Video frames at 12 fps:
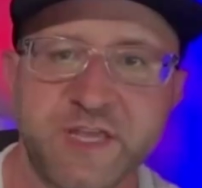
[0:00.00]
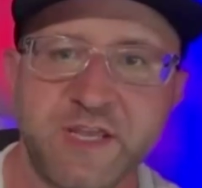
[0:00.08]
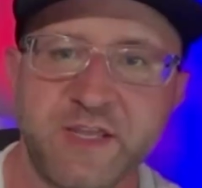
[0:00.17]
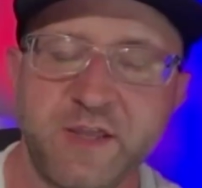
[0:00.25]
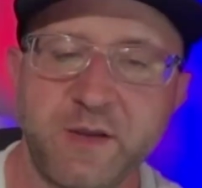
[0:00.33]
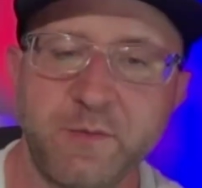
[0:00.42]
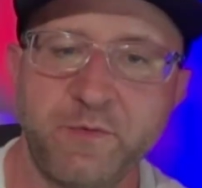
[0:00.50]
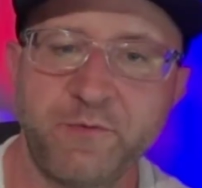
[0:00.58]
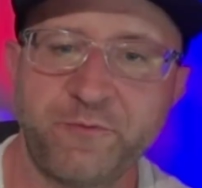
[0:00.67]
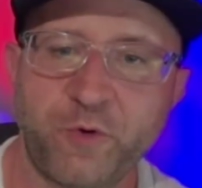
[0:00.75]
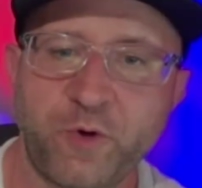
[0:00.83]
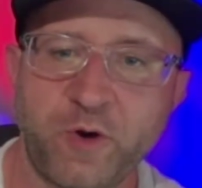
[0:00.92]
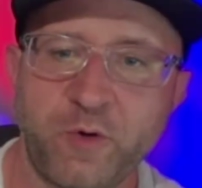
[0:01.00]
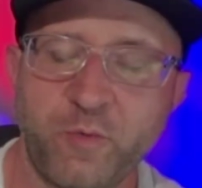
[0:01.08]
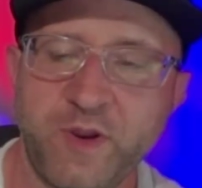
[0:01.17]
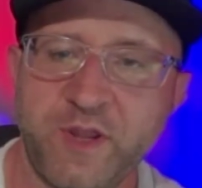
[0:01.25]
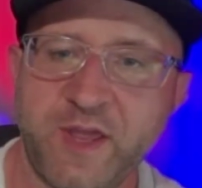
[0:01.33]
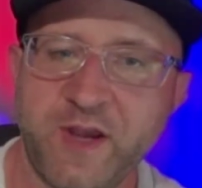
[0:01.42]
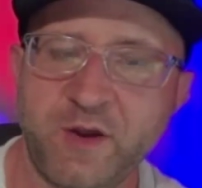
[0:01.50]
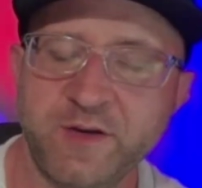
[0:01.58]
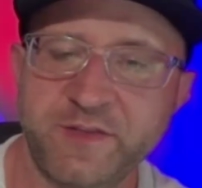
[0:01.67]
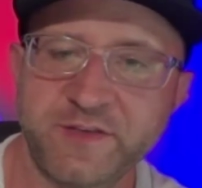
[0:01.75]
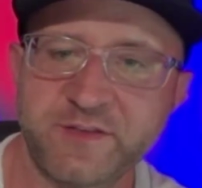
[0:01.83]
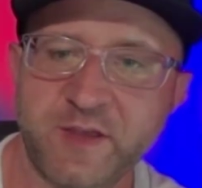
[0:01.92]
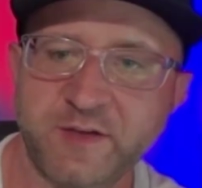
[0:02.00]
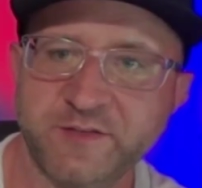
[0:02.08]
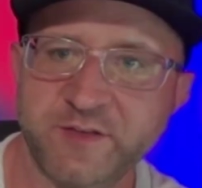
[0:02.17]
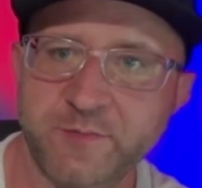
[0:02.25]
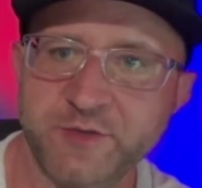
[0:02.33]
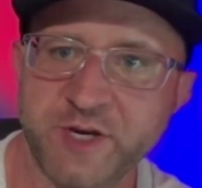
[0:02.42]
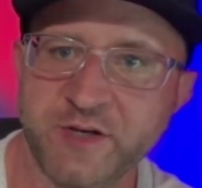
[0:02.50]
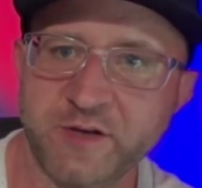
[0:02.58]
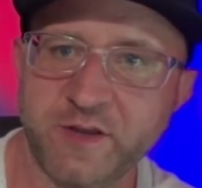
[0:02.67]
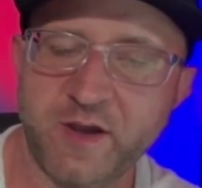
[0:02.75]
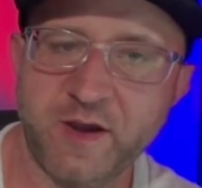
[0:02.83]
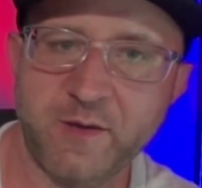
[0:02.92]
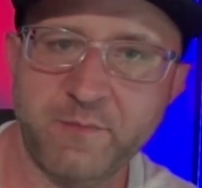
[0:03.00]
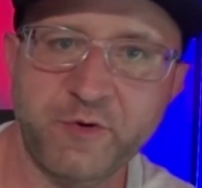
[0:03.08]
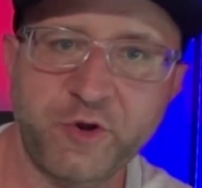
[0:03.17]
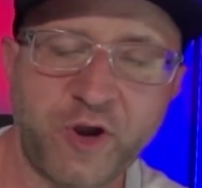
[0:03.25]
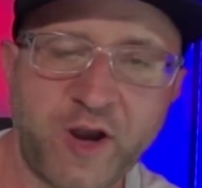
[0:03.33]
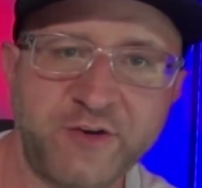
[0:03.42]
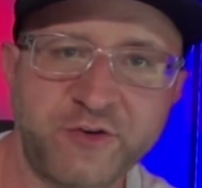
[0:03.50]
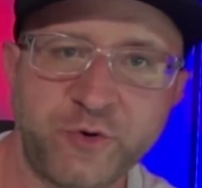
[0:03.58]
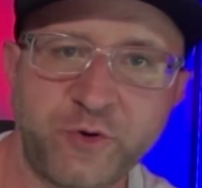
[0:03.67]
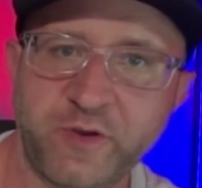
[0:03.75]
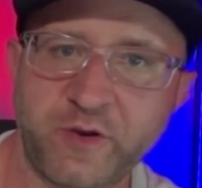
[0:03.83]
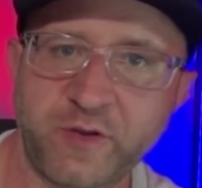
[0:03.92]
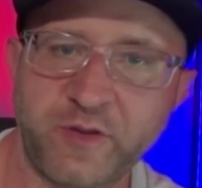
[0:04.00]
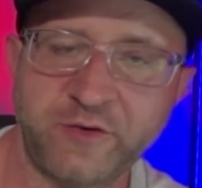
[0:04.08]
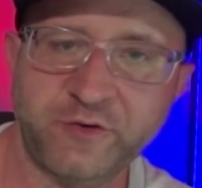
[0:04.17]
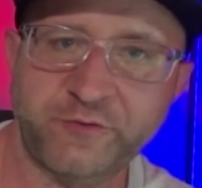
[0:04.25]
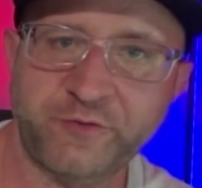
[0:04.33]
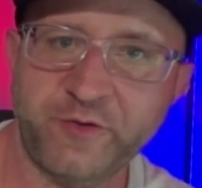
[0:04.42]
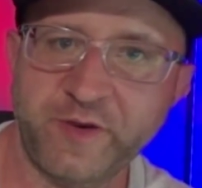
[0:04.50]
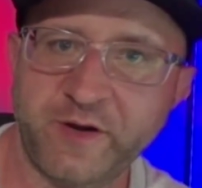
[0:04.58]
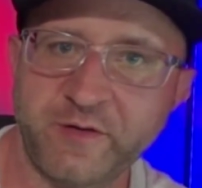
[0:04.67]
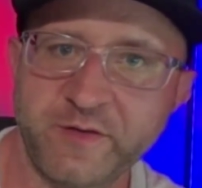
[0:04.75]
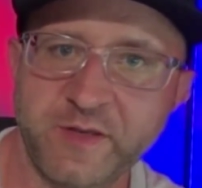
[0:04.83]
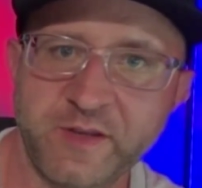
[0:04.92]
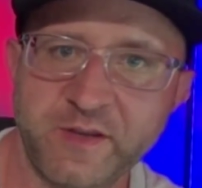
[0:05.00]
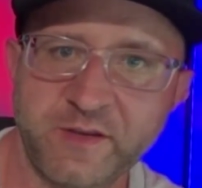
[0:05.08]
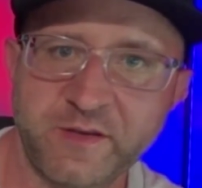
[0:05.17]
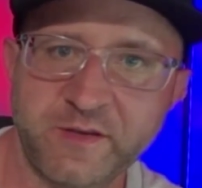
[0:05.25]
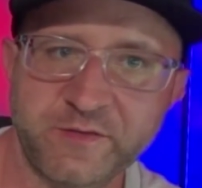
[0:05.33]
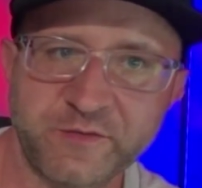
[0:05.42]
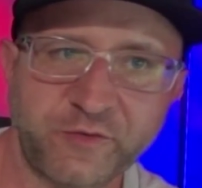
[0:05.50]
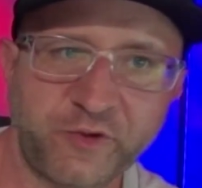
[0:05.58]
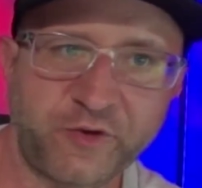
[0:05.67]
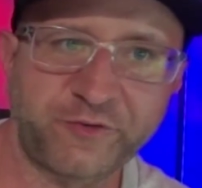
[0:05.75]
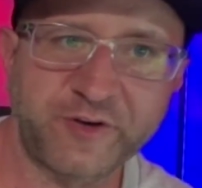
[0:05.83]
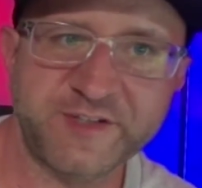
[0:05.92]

I was thinking before we get on to this next subject, could I do a little interval here? A little